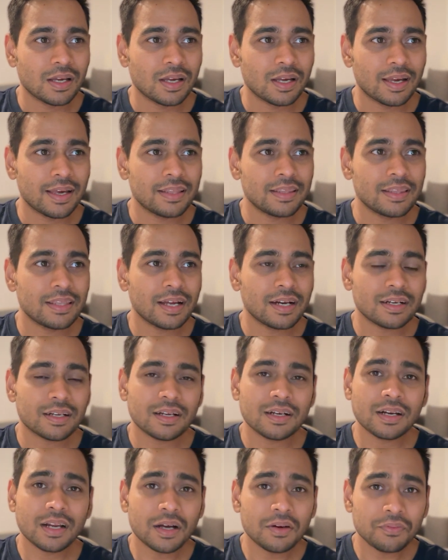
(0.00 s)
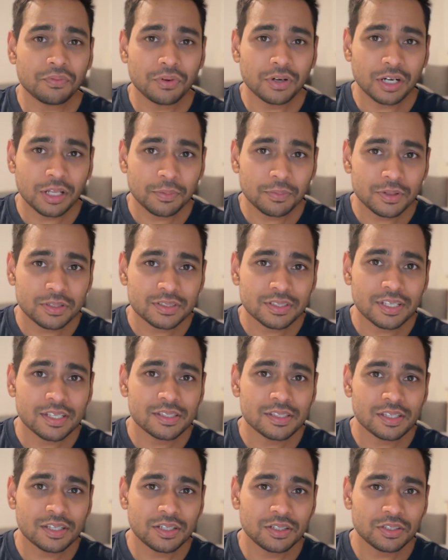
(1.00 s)
And that uncomfortable
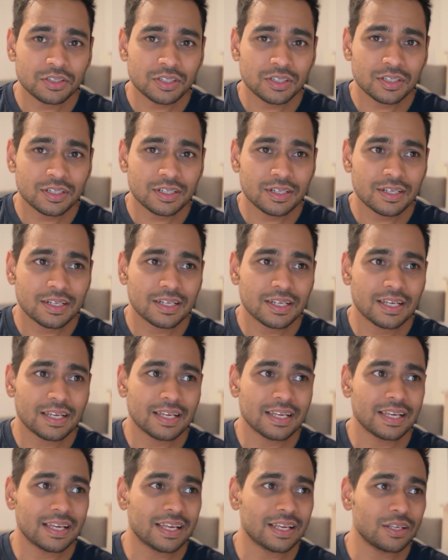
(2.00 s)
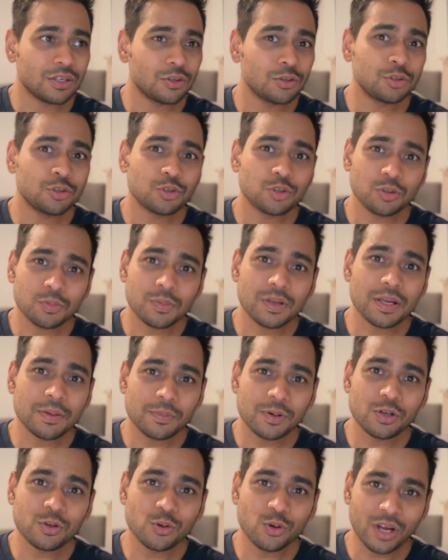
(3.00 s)
sensation you should be
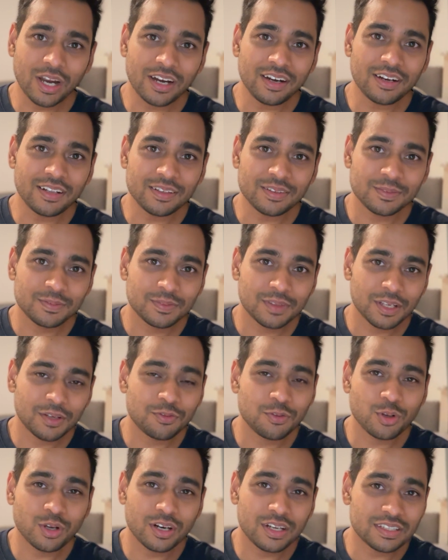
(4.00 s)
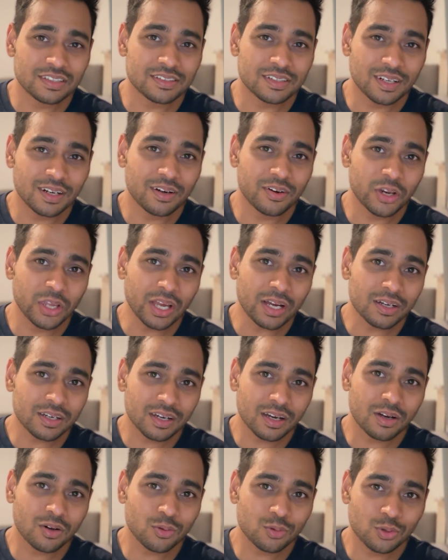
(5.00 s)
able to handle. If you are still
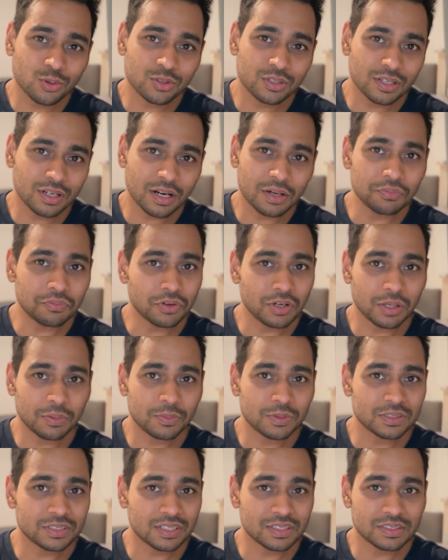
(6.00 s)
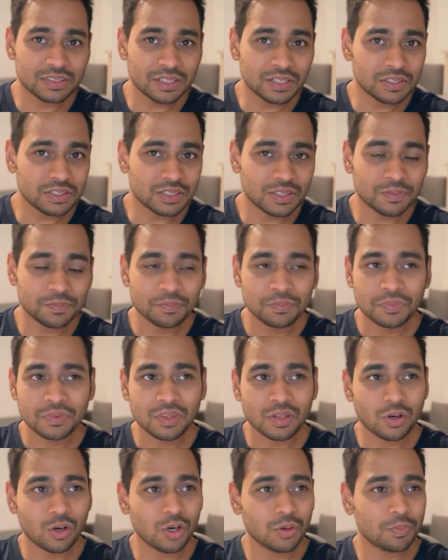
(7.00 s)
reacting to those uncomfortable sensation,
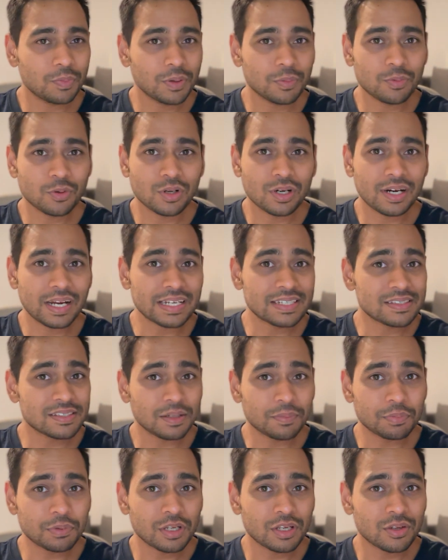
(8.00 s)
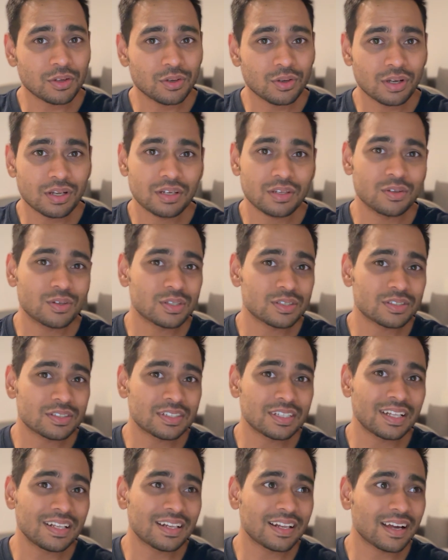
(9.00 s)
or people are accepting you and you're
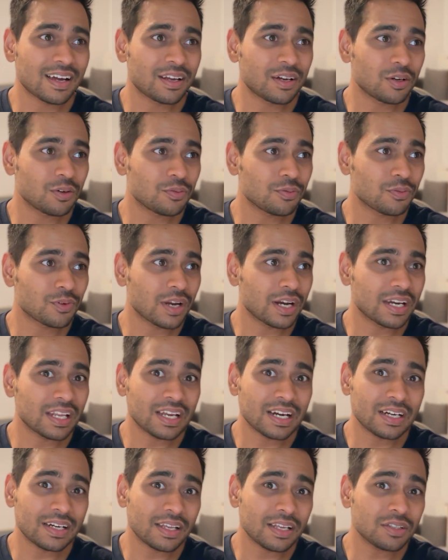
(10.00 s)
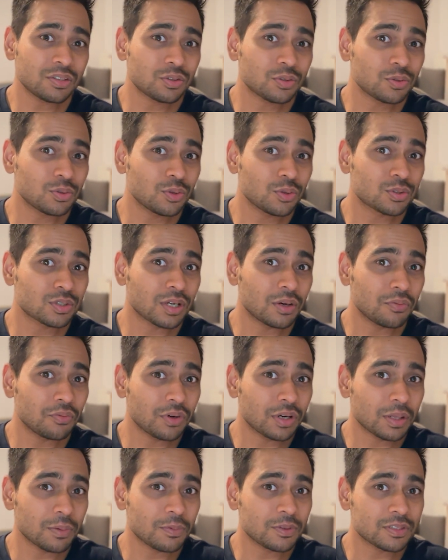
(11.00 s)
still kind of getting attached to those
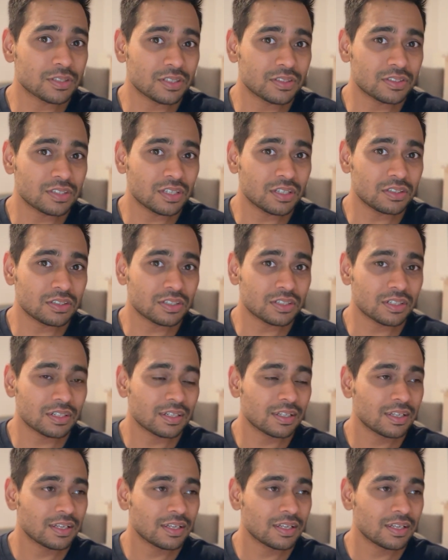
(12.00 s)
comfortable sensation,